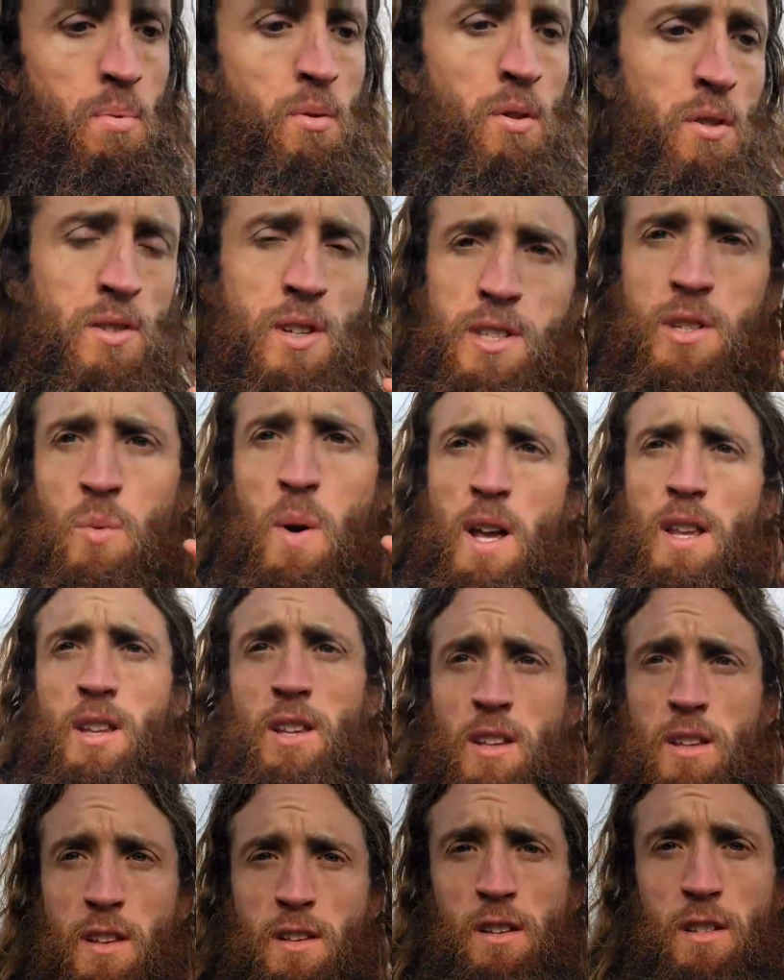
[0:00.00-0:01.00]
But there's a way
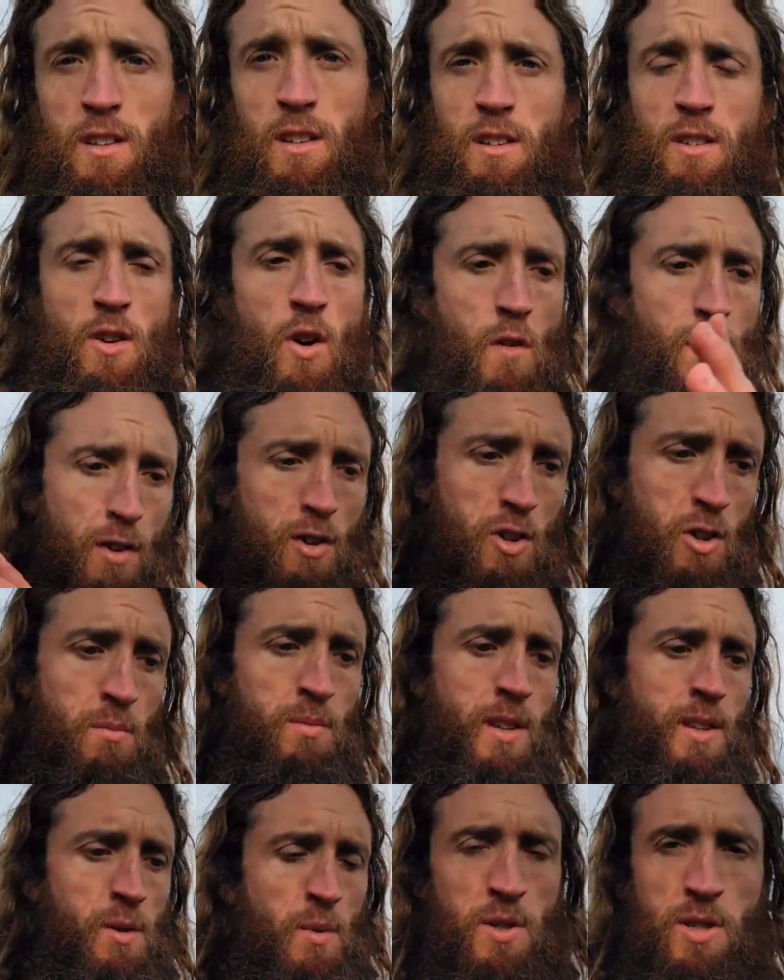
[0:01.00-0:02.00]
to
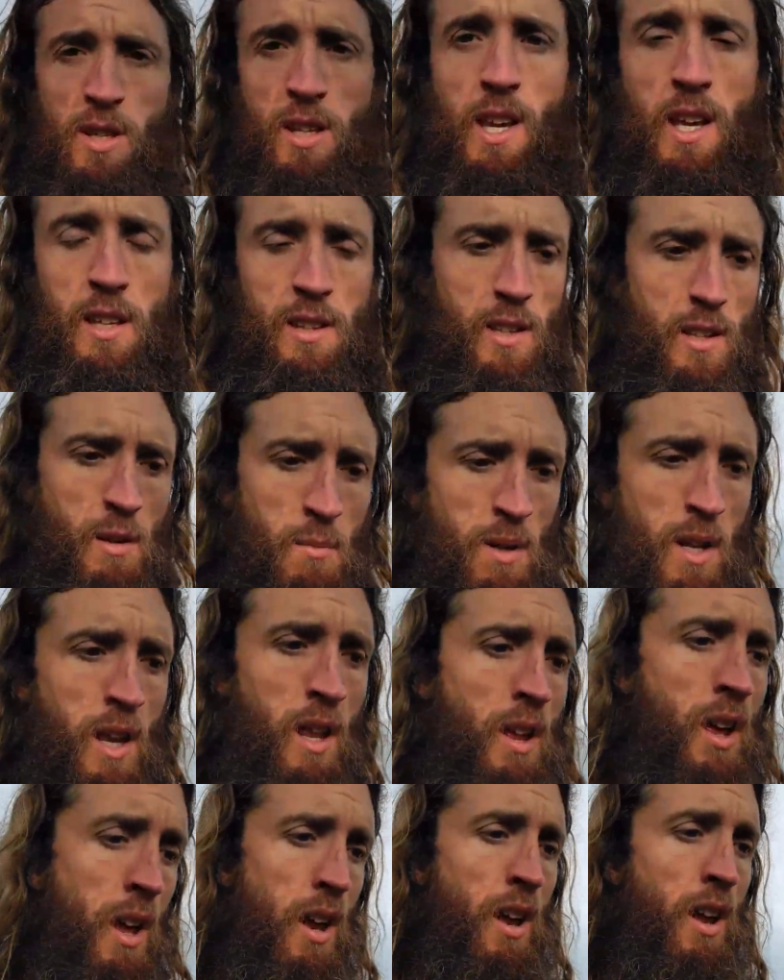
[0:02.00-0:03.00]
overcome this, which I'll get in a
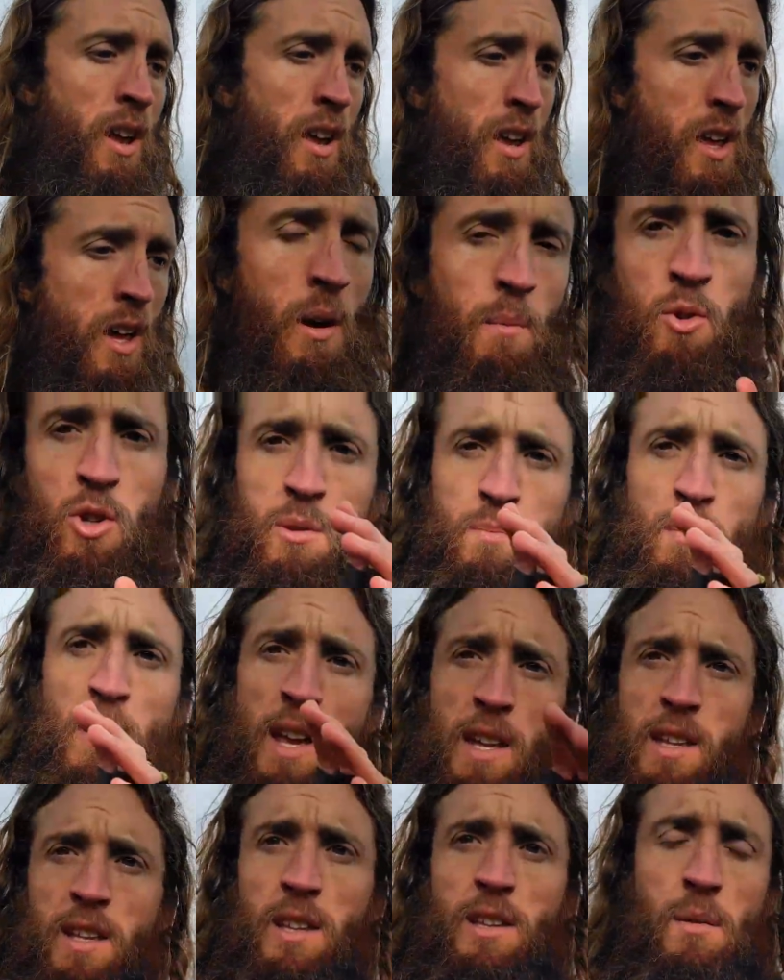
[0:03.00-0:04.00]
minute. I'm just
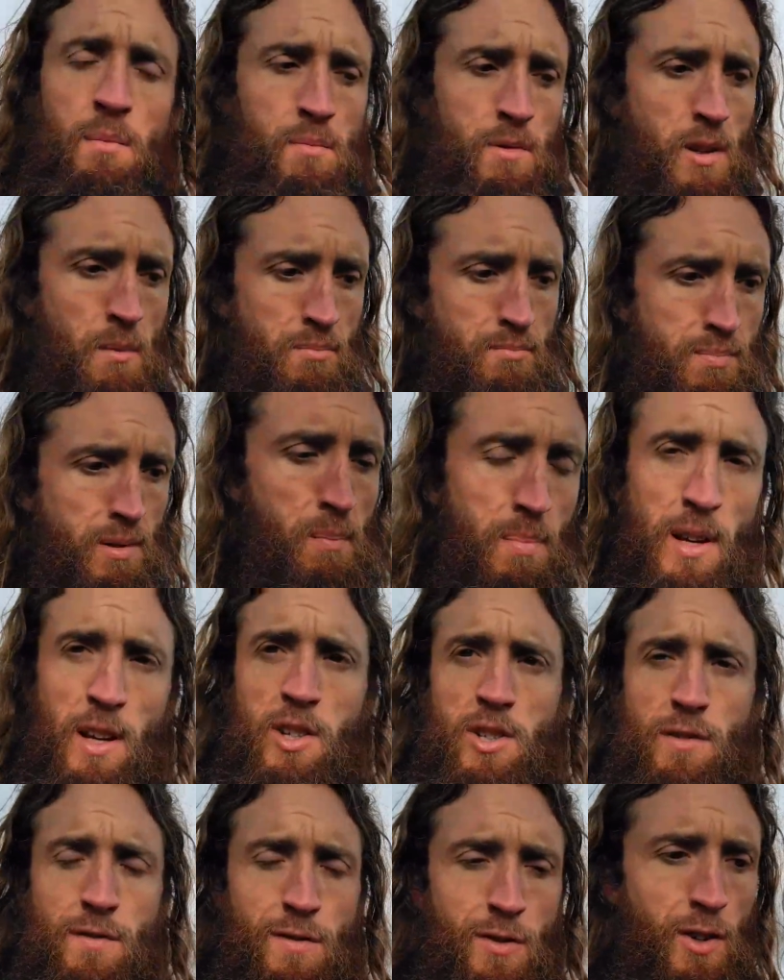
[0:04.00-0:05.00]
painting the, the
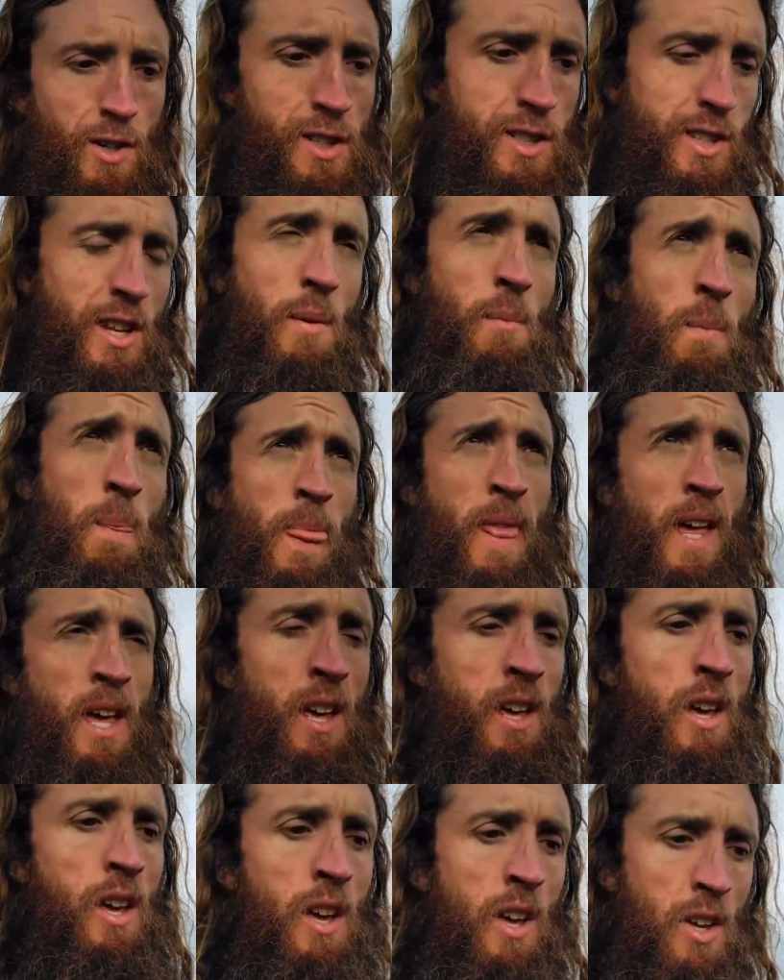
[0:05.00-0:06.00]
picture first.
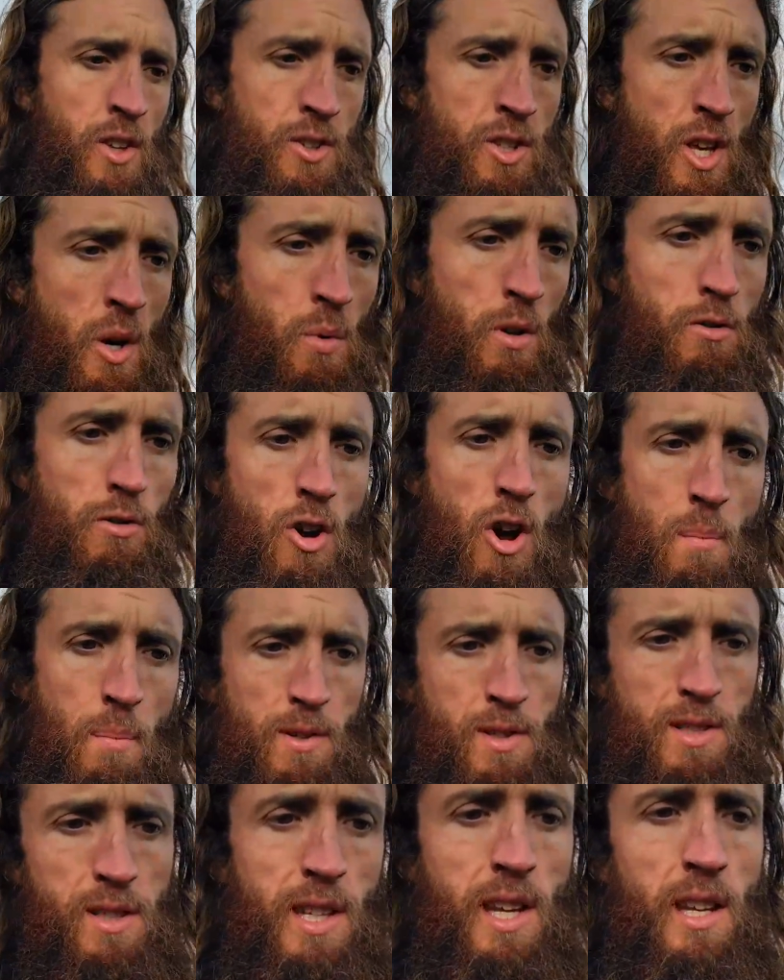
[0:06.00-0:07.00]
So we grow
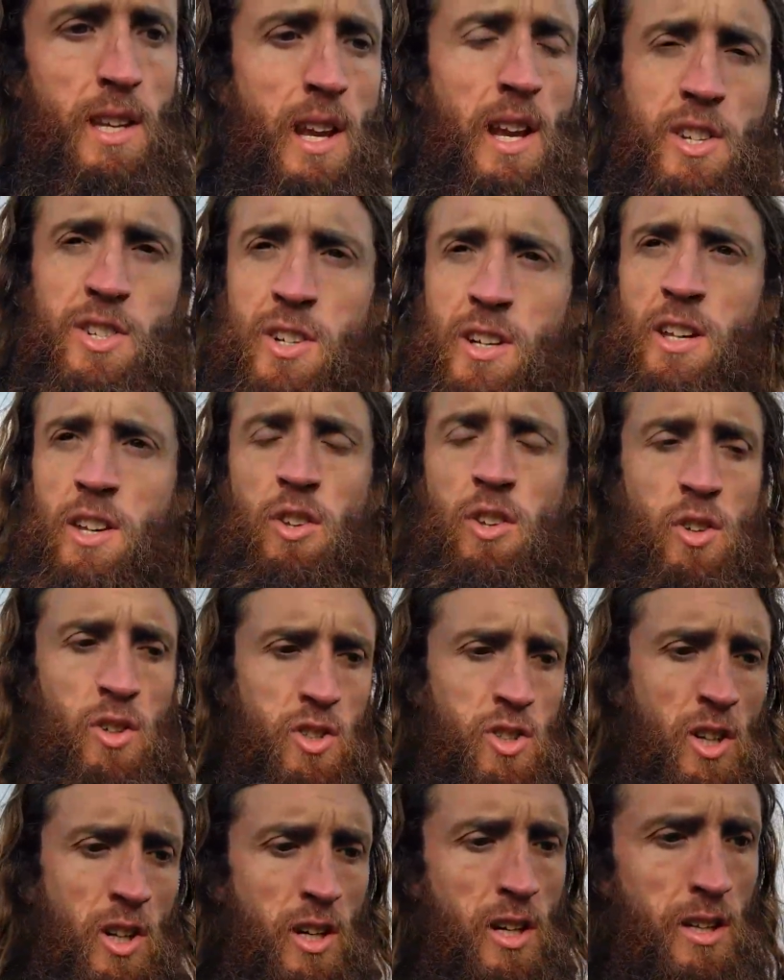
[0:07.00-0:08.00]
up as a teenager and a
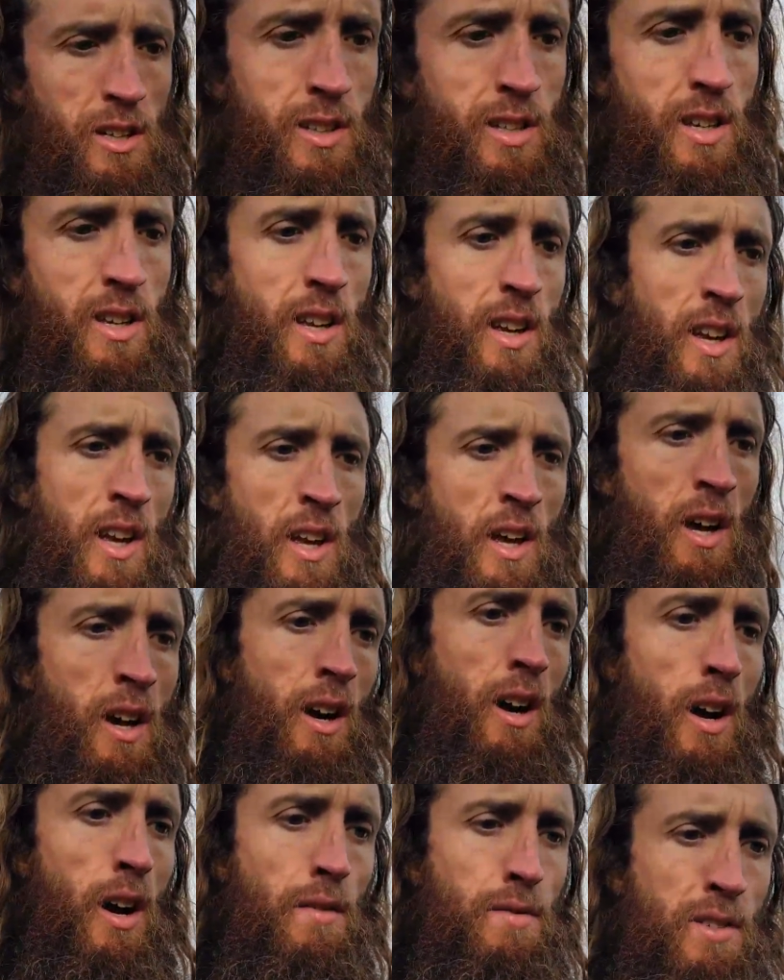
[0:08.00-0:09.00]
young child,
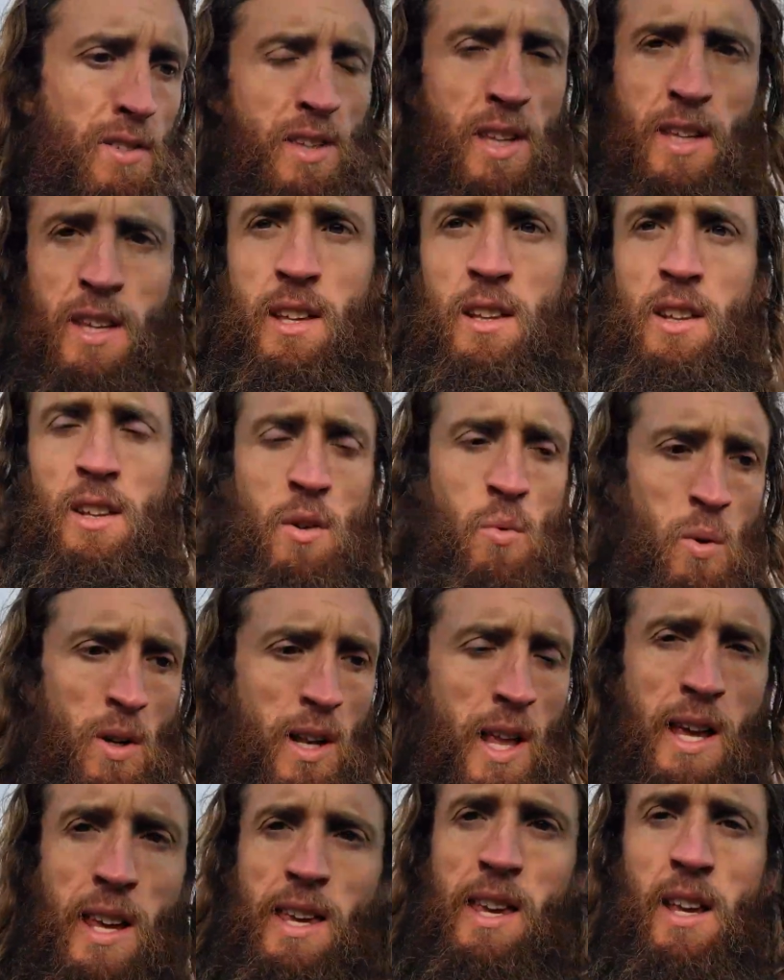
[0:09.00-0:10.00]
often thinking like
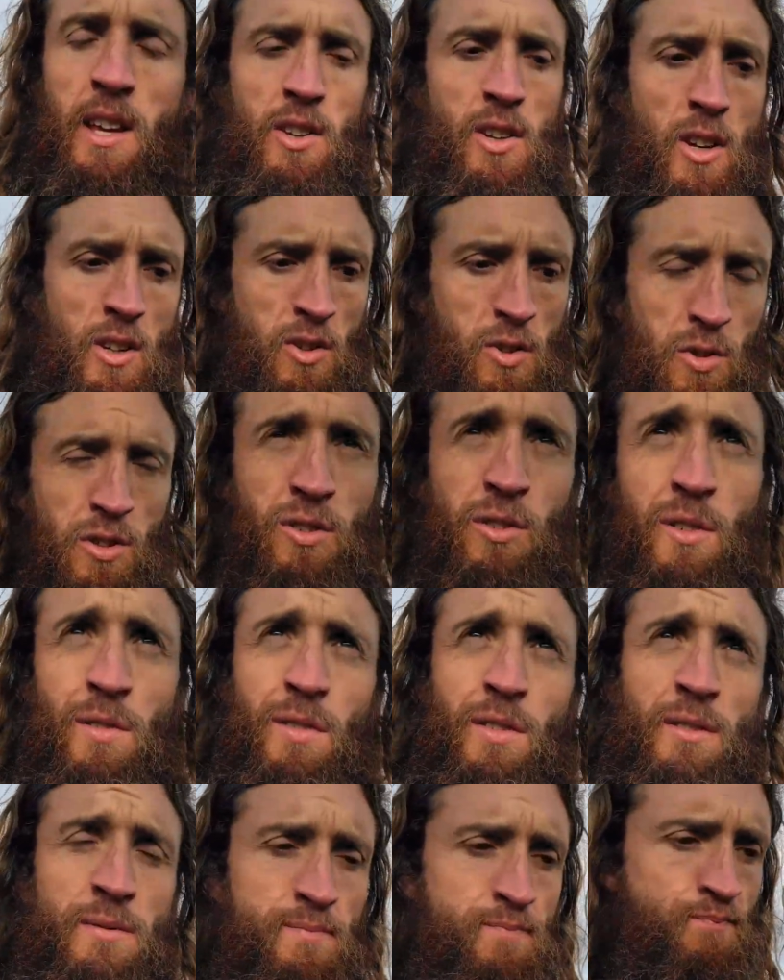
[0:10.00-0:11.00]
we're lacking and not good
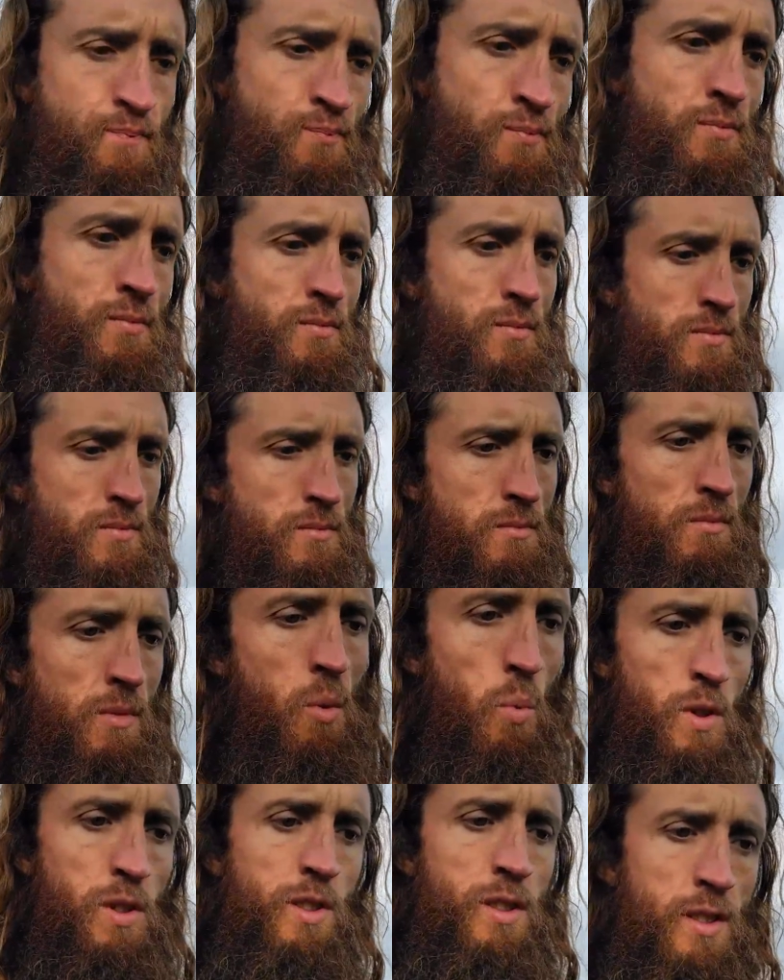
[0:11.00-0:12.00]
enough,
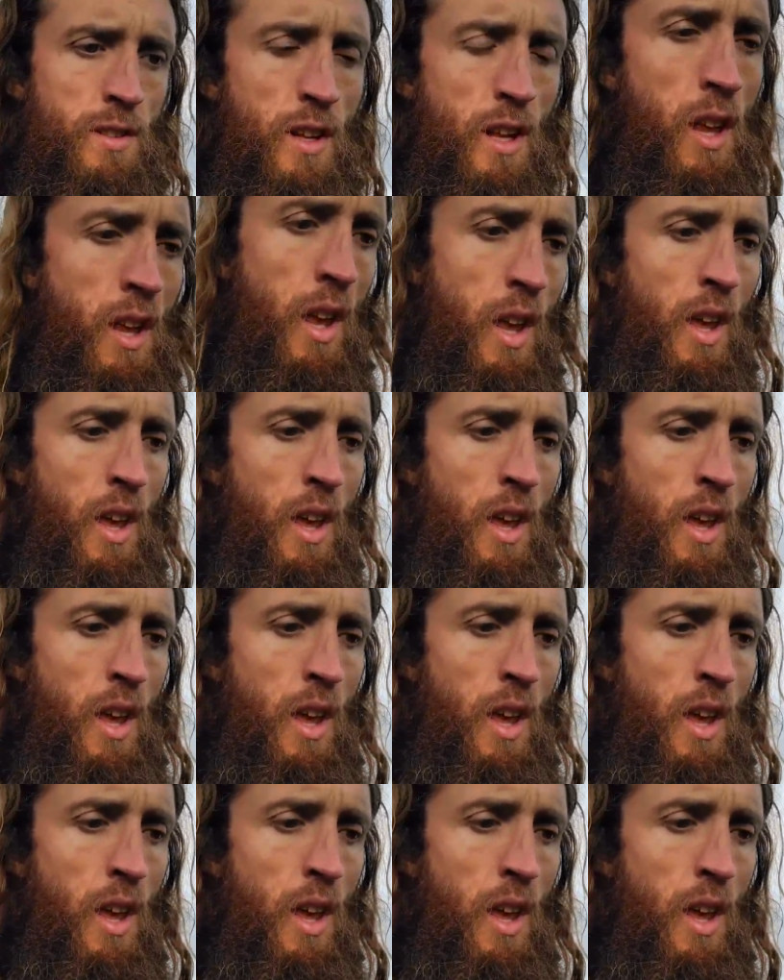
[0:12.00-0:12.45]
which